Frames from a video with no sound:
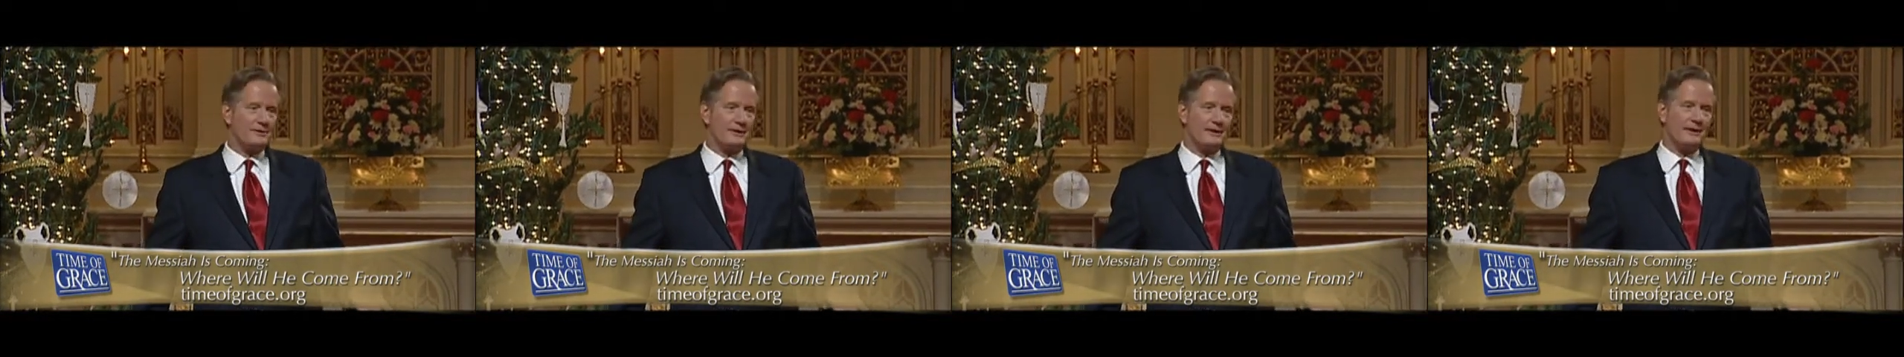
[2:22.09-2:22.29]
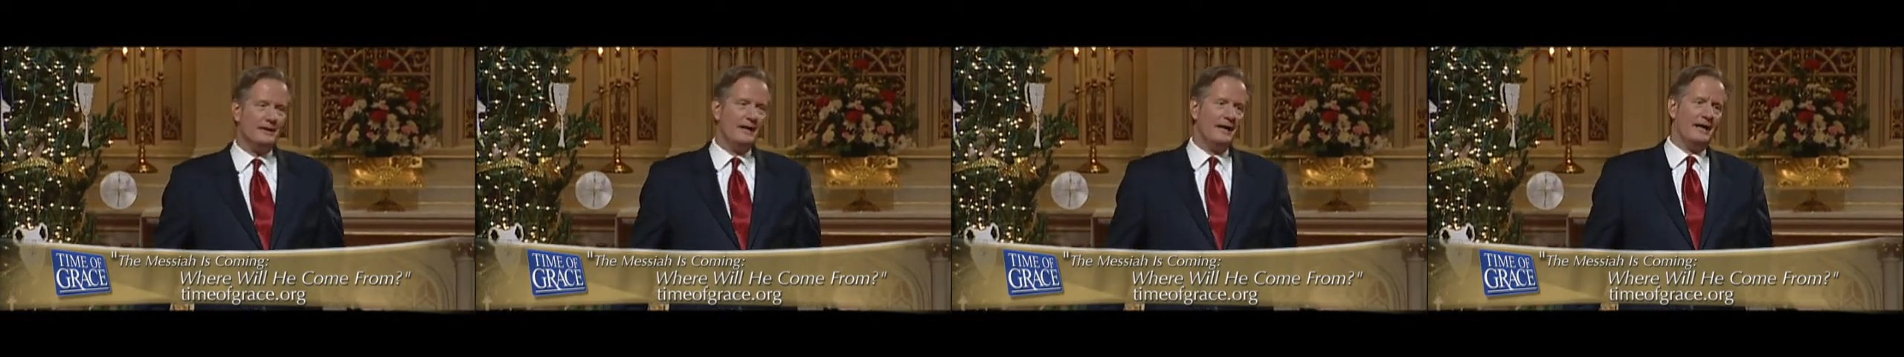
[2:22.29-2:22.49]

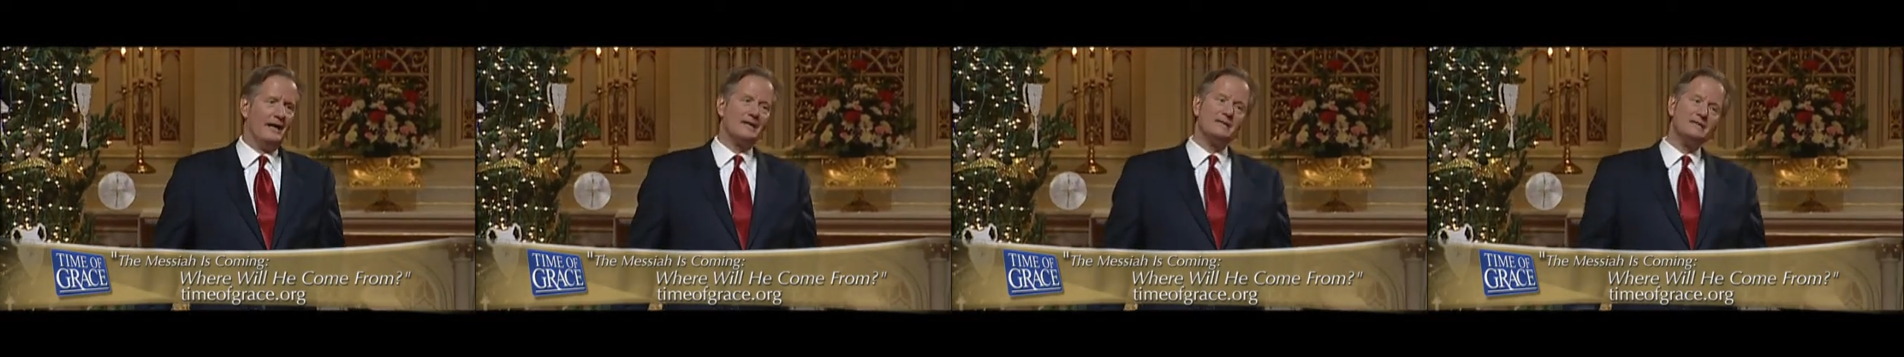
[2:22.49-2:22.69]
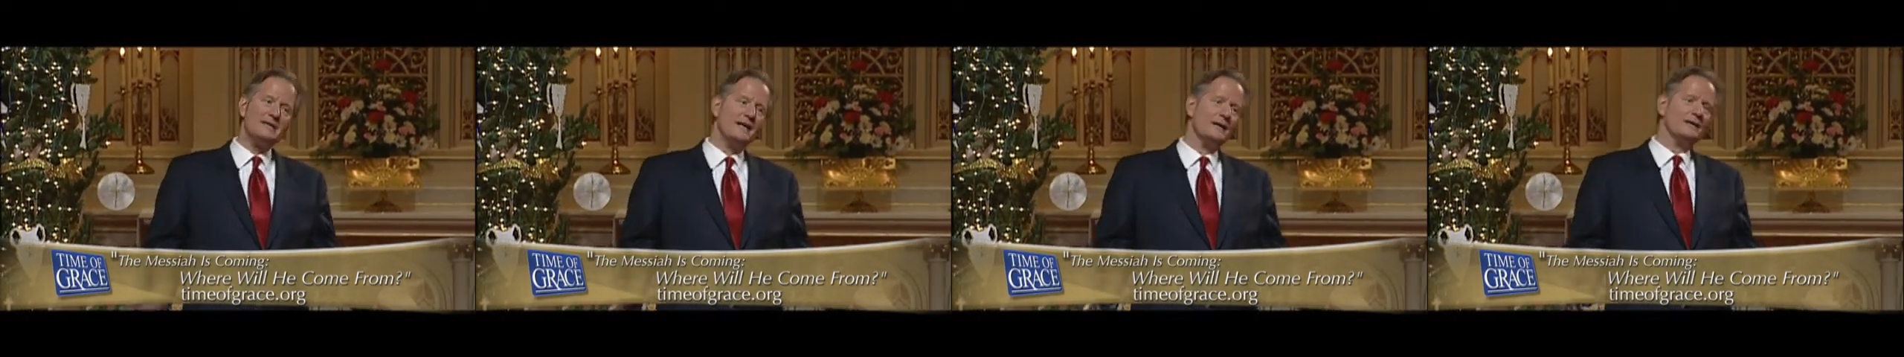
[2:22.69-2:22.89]
And
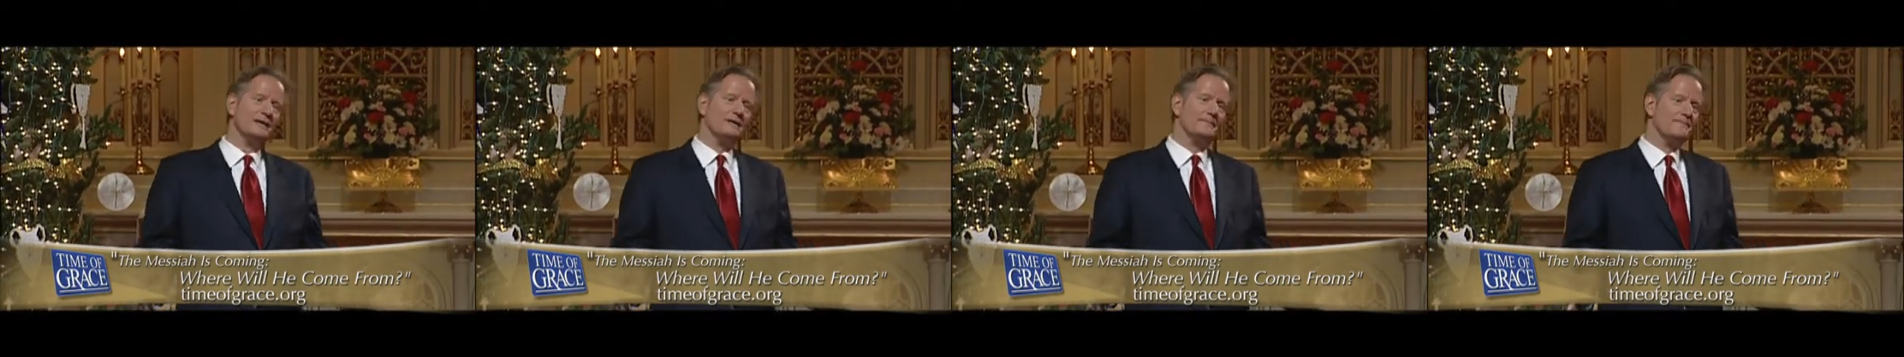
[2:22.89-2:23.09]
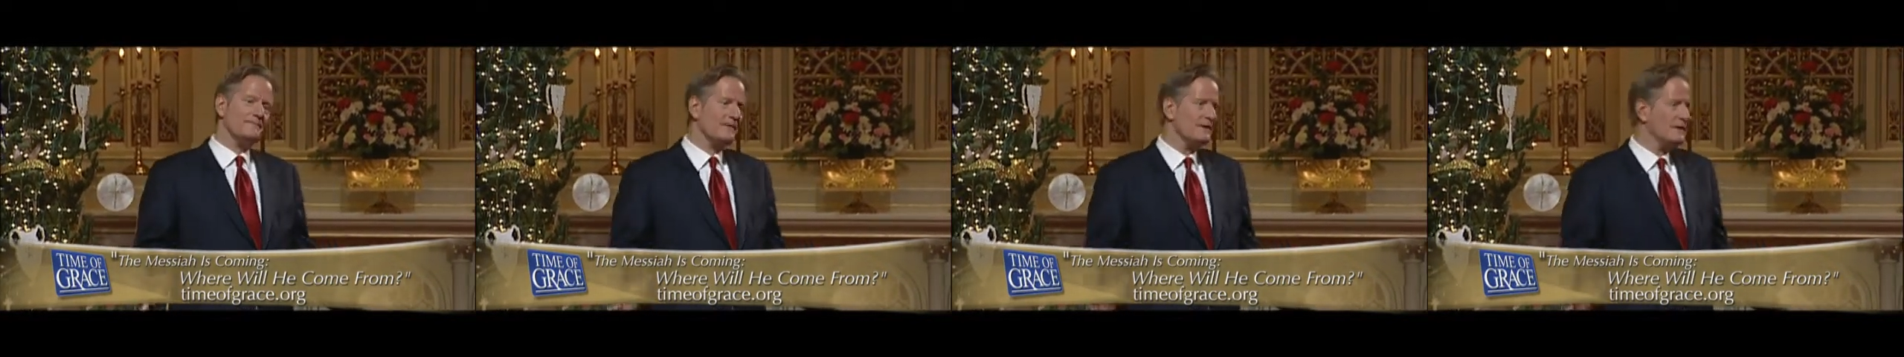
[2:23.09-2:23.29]
I'll tell
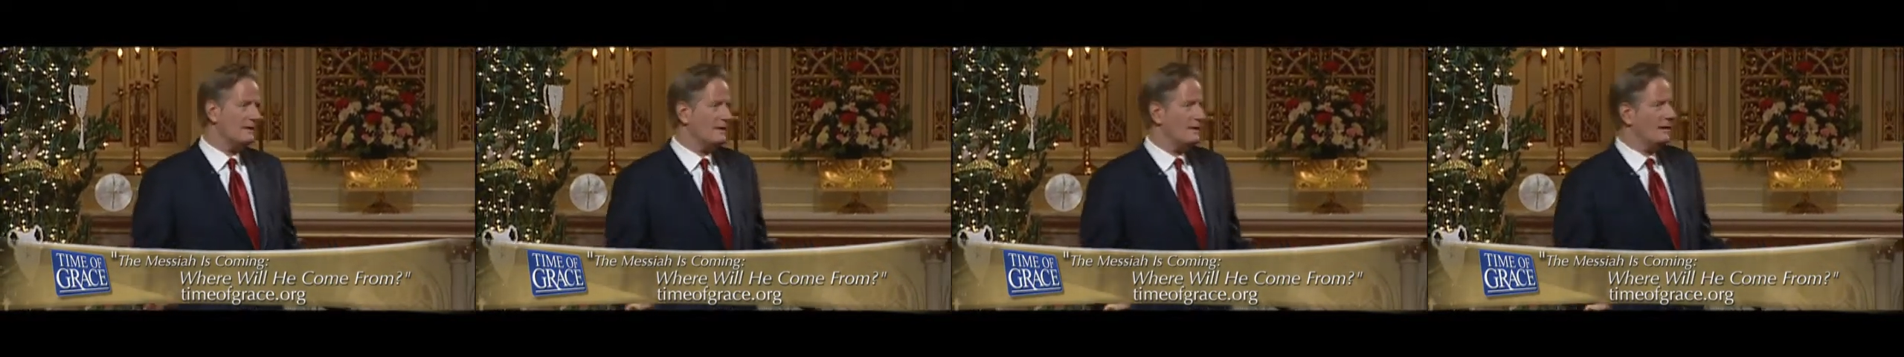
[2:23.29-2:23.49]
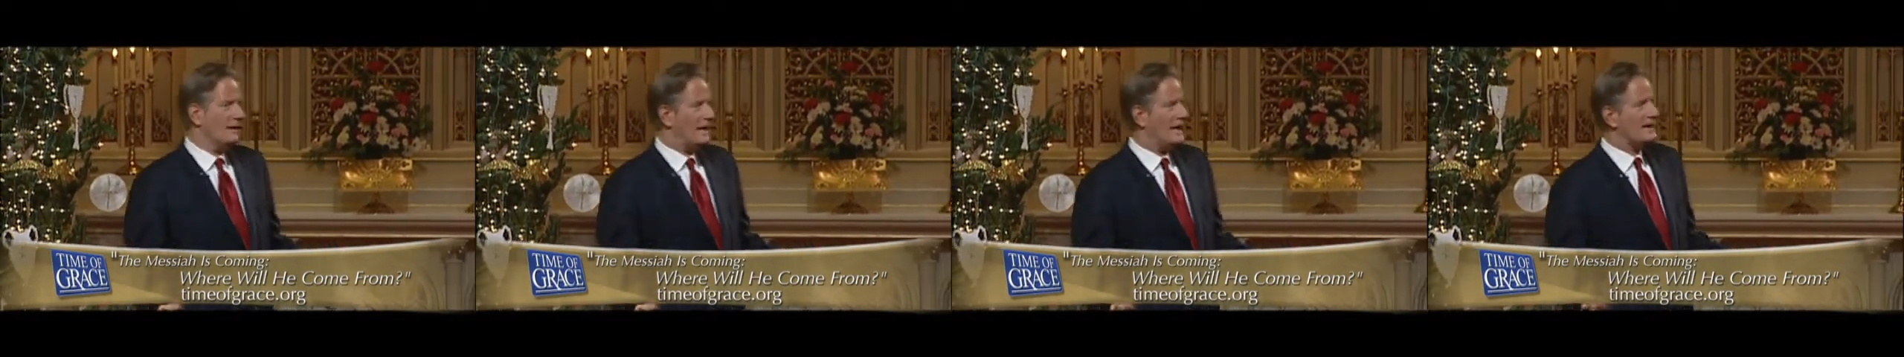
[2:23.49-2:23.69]
you,
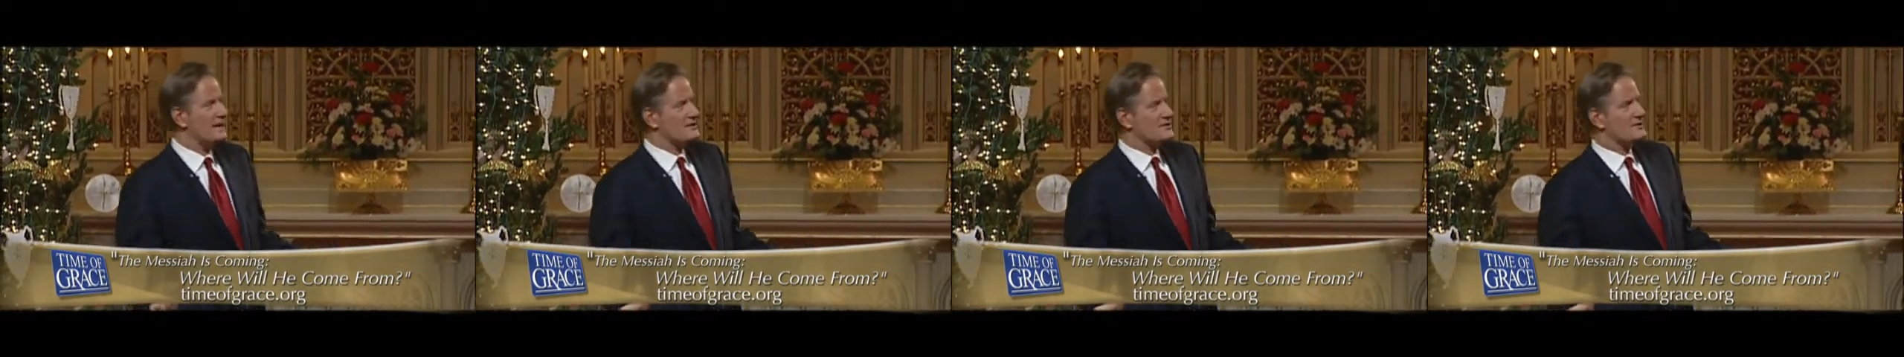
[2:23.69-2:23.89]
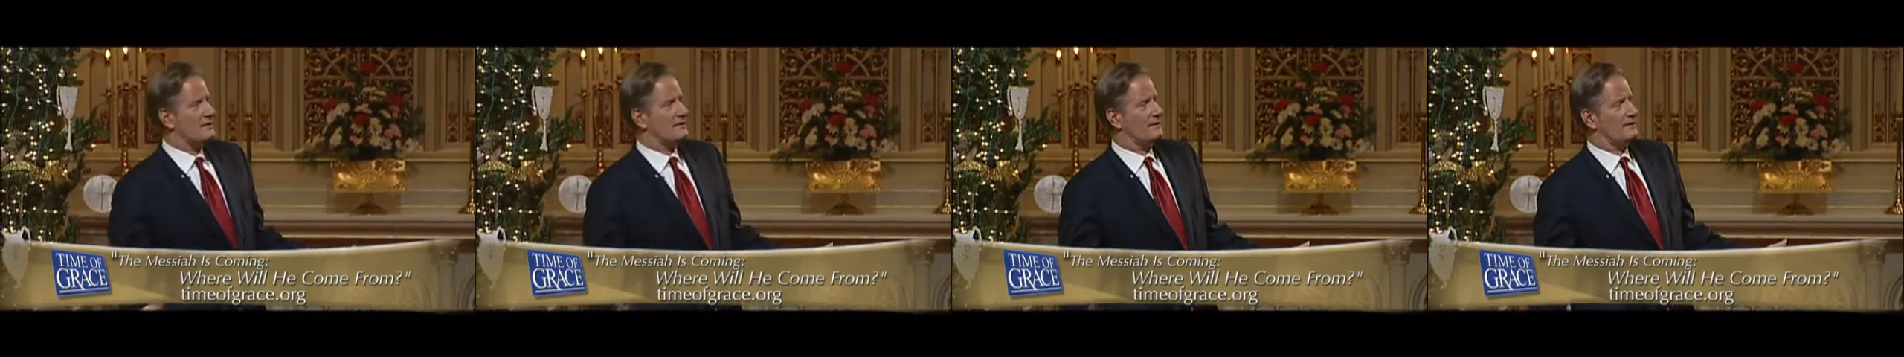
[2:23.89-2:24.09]

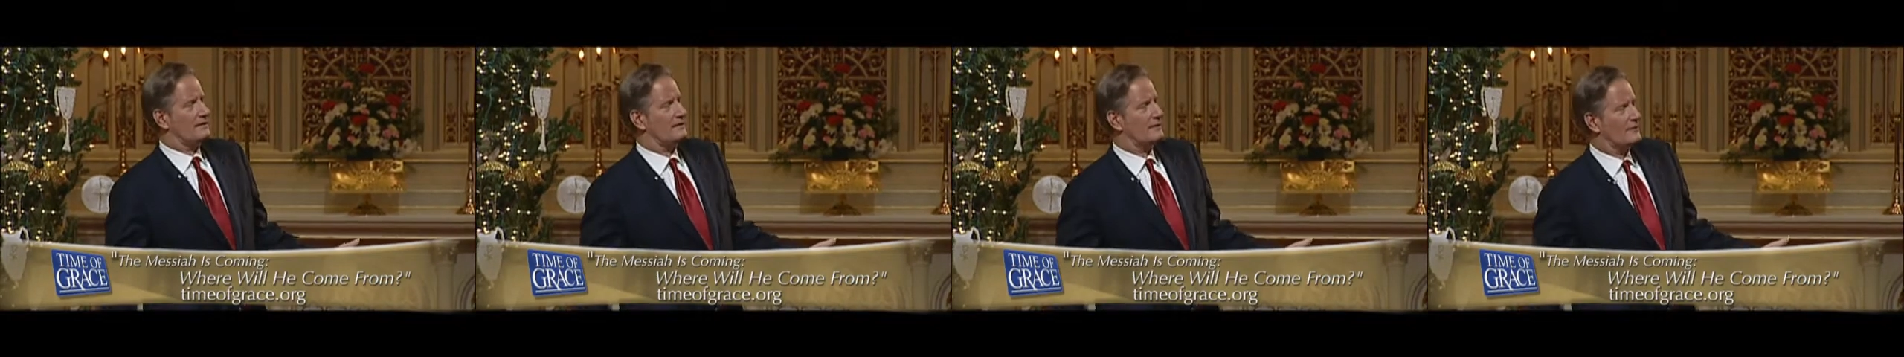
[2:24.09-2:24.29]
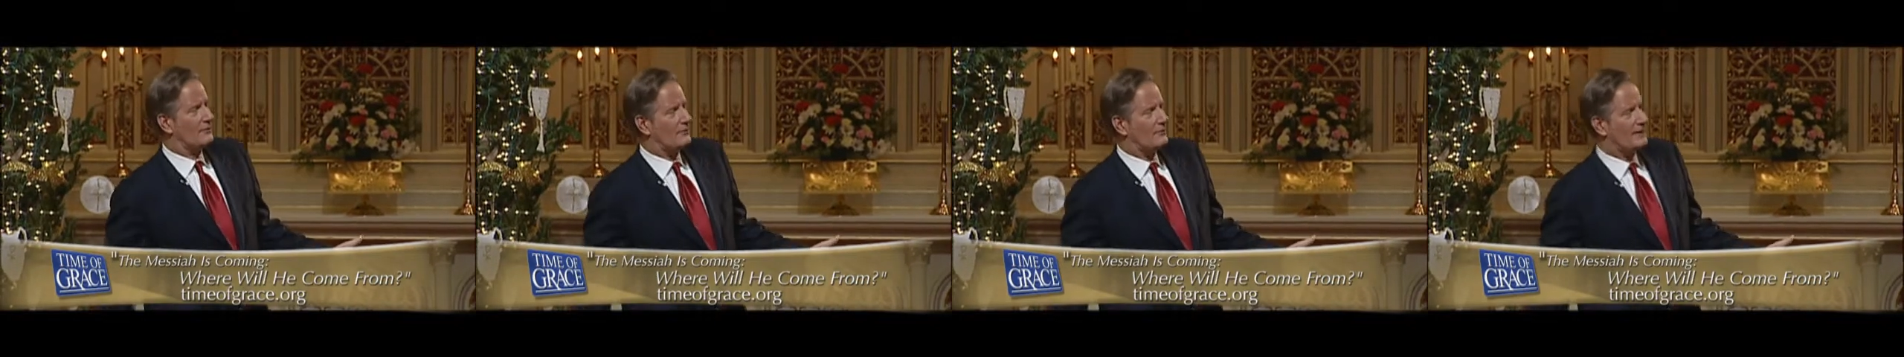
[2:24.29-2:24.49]
honestly,
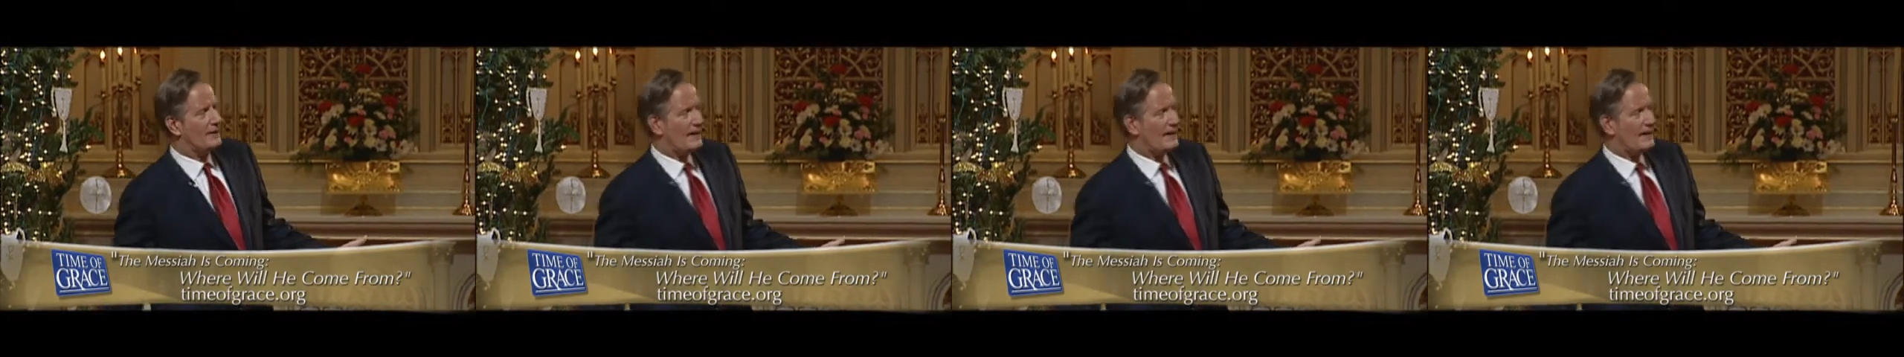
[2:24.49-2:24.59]
we